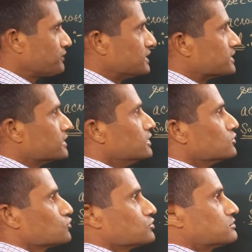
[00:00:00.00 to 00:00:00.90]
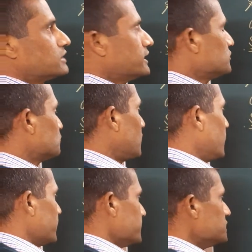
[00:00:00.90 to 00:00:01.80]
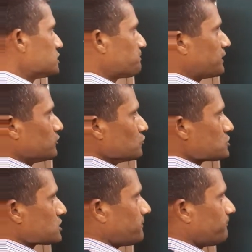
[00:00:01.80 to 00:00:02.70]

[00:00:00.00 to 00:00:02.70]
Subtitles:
heat. So there you are. Heat produced.